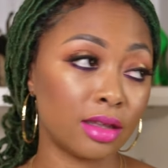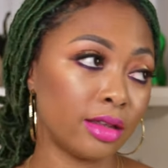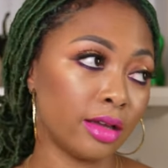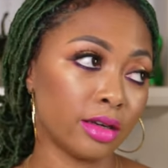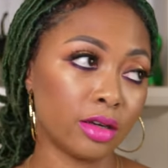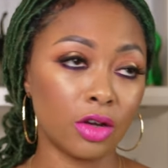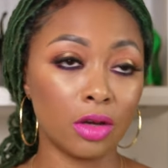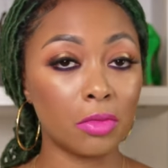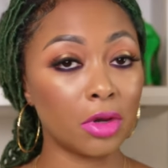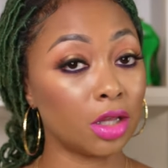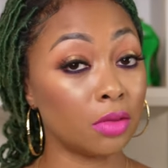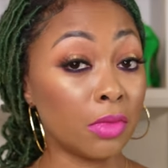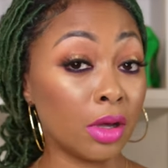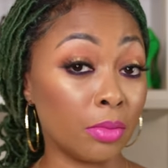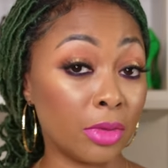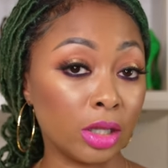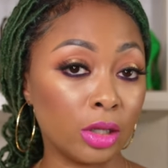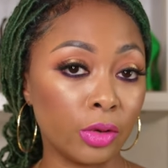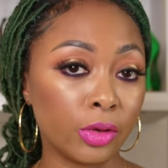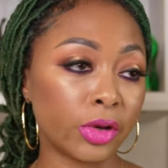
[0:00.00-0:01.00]
Y'all know I'm all about
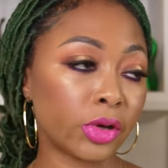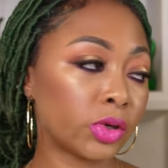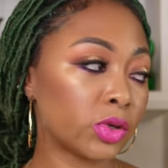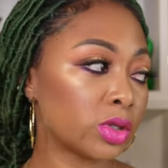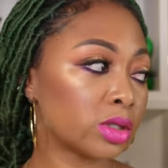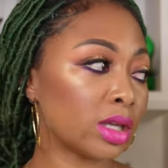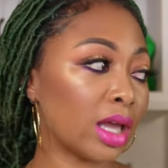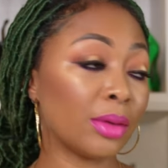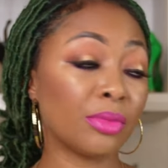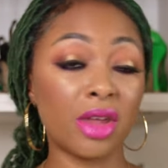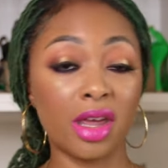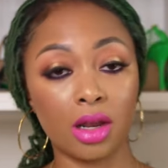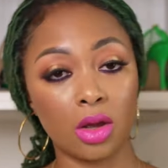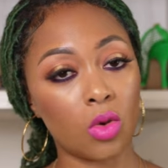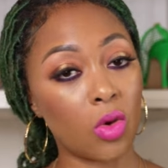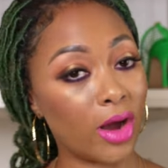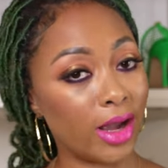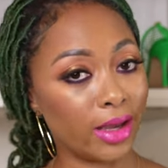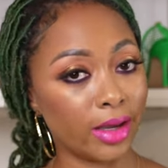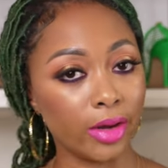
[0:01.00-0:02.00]
my logo. I'm not a
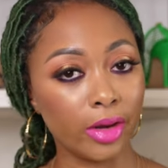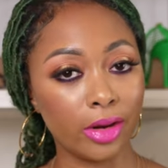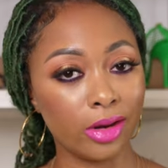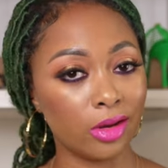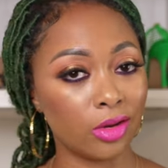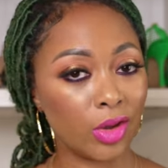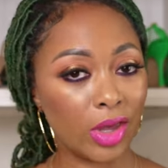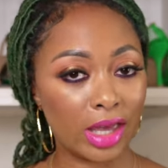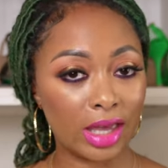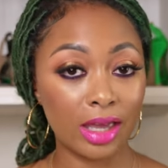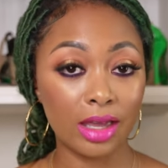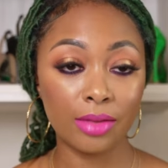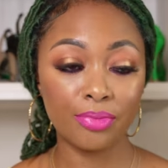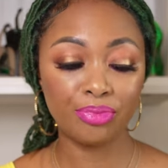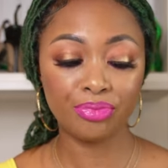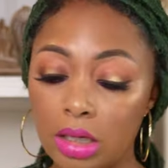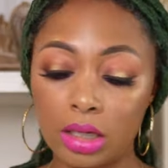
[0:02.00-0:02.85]
quiet girl, okay?